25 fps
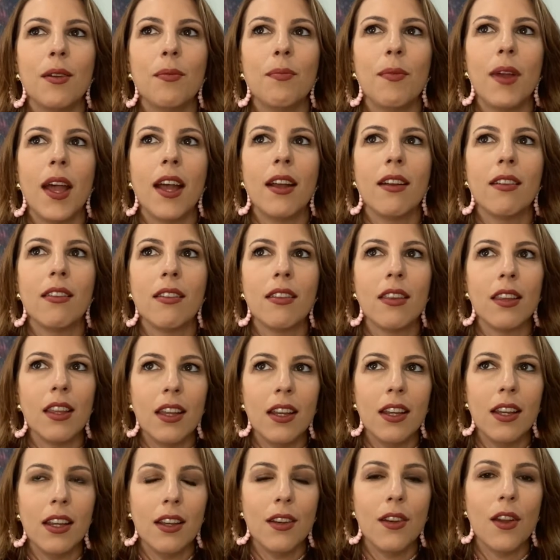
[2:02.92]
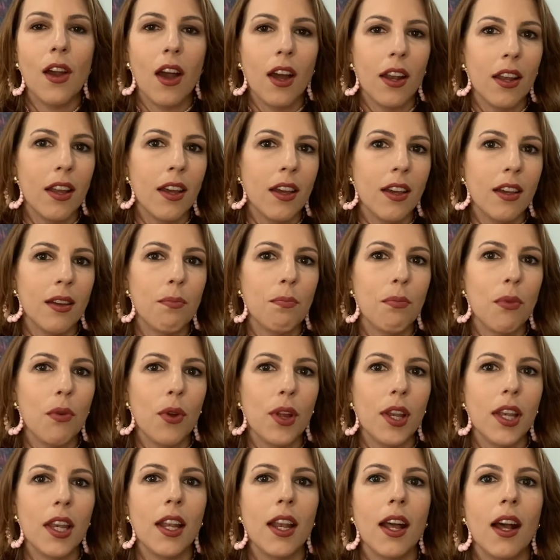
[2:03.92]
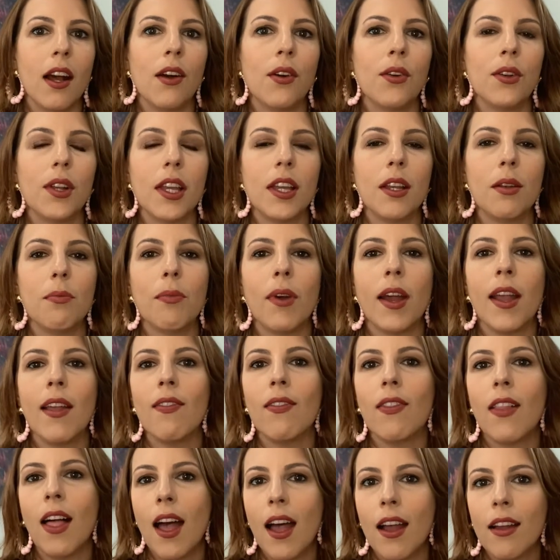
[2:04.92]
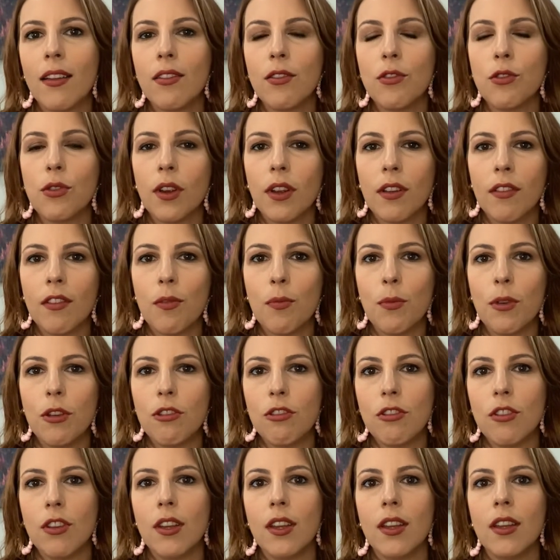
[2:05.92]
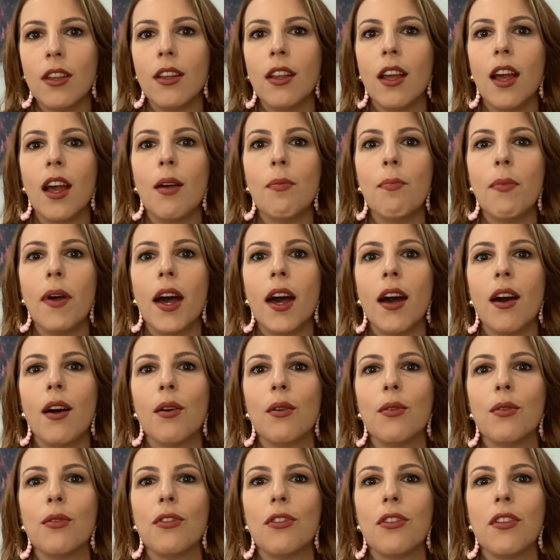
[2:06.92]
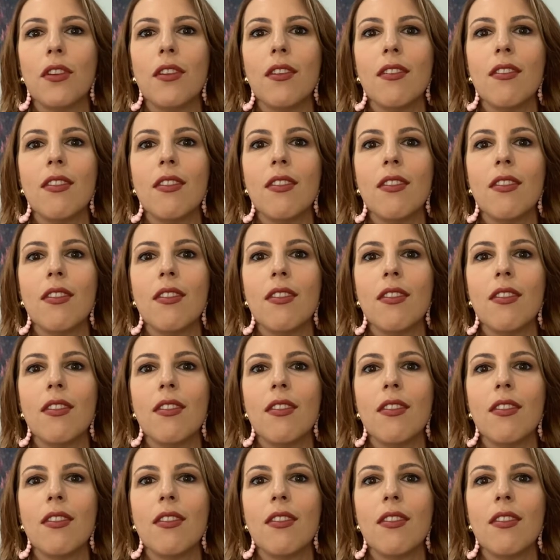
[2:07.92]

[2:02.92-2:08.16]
as Lady Nada pointed out in my last transmission about